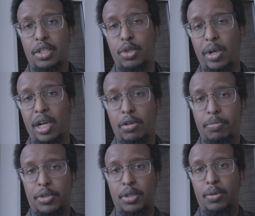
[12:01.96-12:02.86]
to
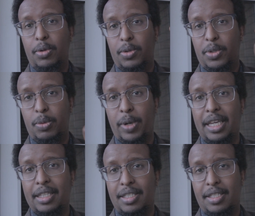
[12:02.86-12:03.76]
help you lose
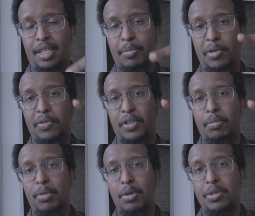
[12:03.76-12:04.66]
weight, improve
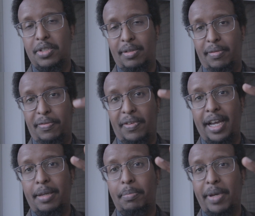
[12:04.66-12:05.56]
your mood,
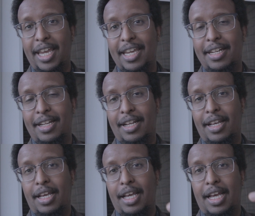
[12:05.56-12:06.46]
fight pain,
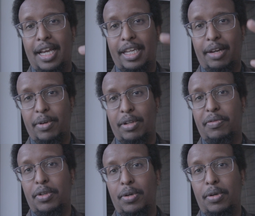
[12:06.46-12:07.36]
and get rid
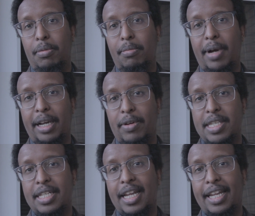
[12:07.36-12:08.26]
of your
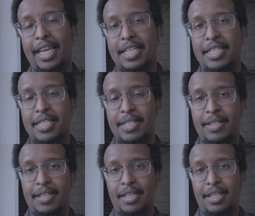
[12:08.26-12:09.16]
migraines and headaches
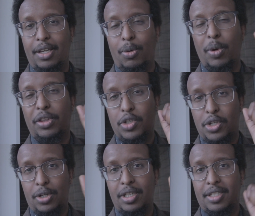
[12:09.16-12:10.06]
with
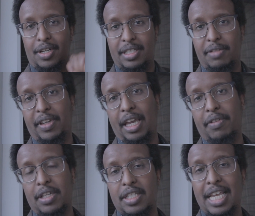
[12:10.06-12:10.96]
solid scientific
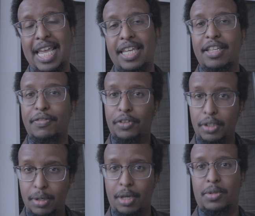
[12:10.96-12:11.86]
evidence? If
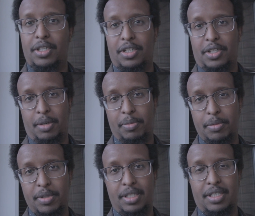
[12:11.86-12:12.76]
you know such a
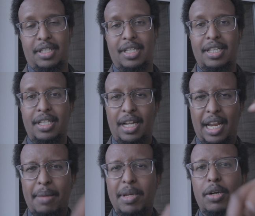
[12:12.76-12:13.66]
supplement,
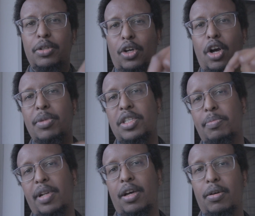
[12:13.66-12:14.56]
let me know in the comments
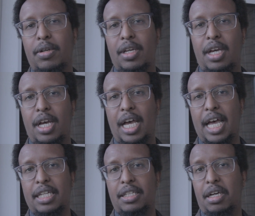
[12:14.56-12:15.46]
below,
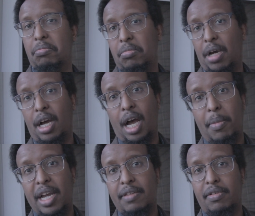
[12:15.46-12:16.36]
and I
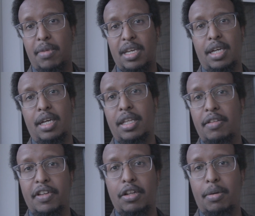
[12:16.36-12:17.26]
might even make
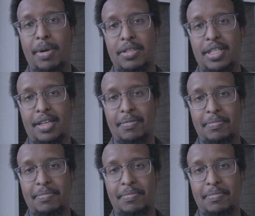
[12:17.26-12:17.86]
another video about it.